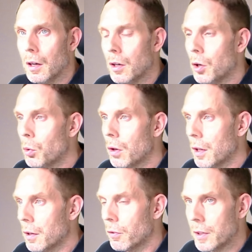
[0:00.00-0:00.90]
whole
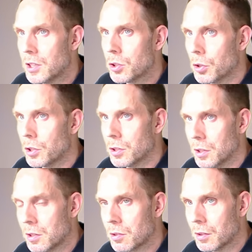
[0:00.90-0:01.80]
lot of
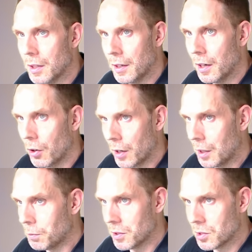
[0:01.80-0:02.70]
resources in our
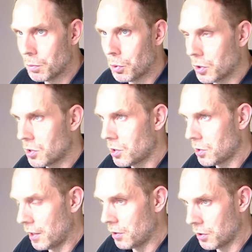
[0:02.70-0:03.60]
Help and Support
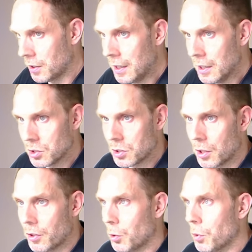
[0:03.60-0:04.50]
Center,
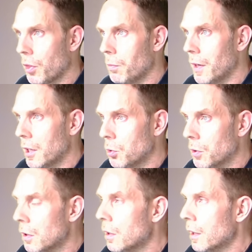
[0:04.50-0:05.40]
starting with the
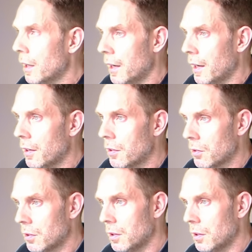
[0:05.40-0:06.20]
manual and